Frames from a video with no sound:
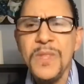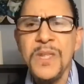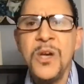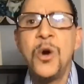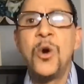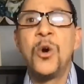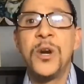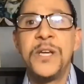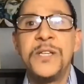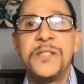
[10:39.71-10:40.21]

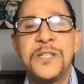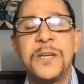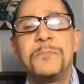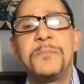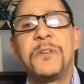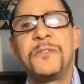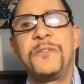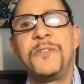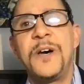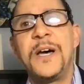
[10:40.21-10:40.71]
or
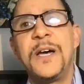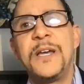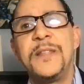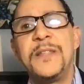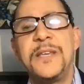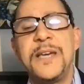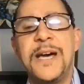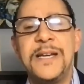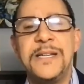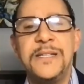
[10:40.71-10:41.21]
exemplified
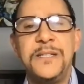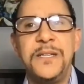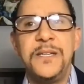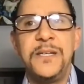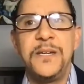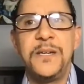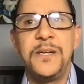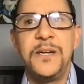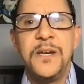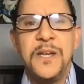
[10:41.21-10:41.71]
the
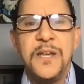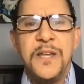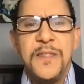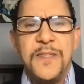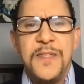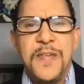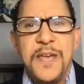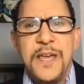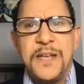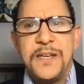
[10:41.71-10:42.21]
idea
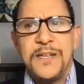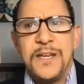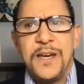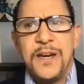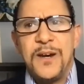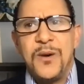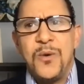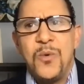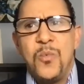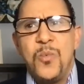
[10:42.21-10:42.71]
that
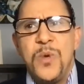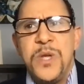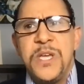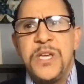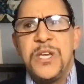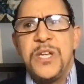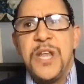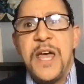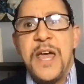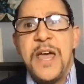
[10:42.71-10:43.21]
we
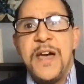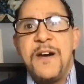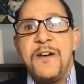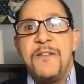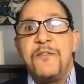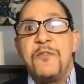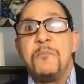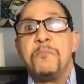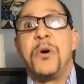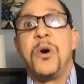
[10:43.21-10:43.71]
could
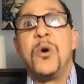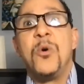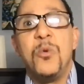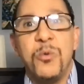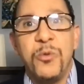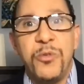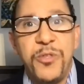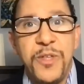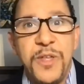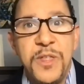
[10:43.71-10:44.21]
have
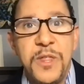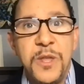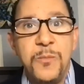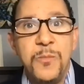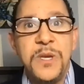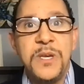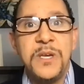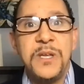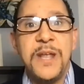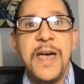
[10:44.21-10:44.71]
both and that
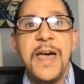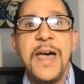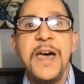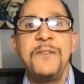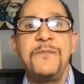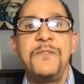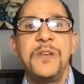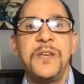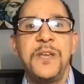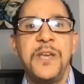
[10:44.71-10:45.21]
we could
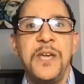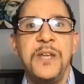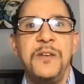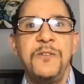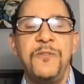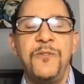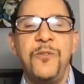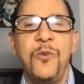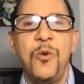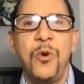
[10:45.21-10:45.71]

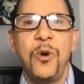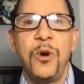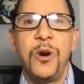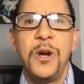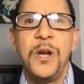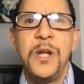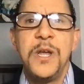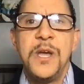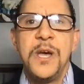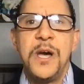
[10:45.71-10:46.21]
advocate
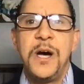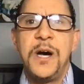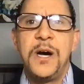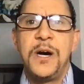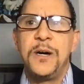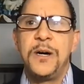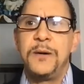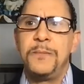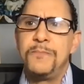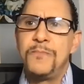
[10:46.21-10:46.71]
for
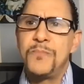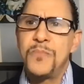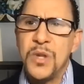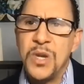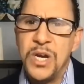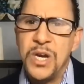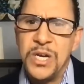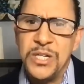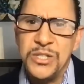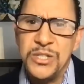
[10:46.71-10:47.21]

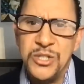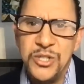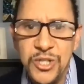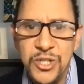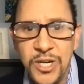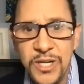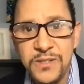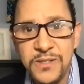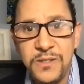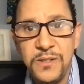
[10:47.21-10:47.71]

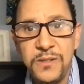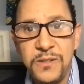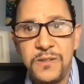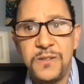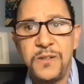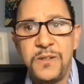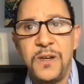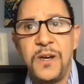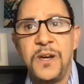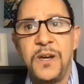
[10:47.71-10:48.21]

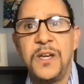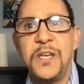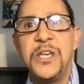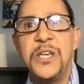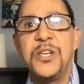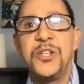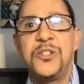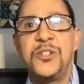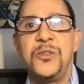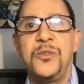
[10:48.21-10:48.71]
justice
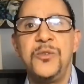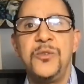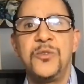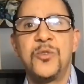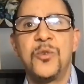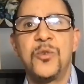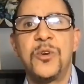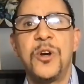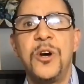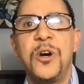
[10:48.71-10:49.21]
issues
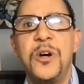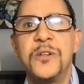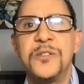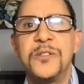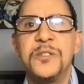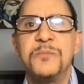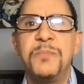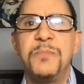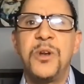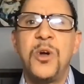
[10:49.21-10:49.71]
or
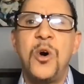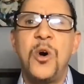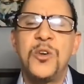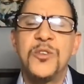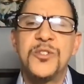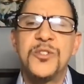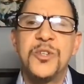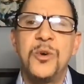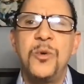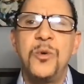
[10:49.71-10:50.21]
causes, but
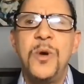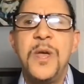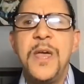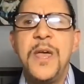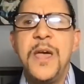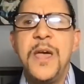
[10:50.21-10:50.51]
also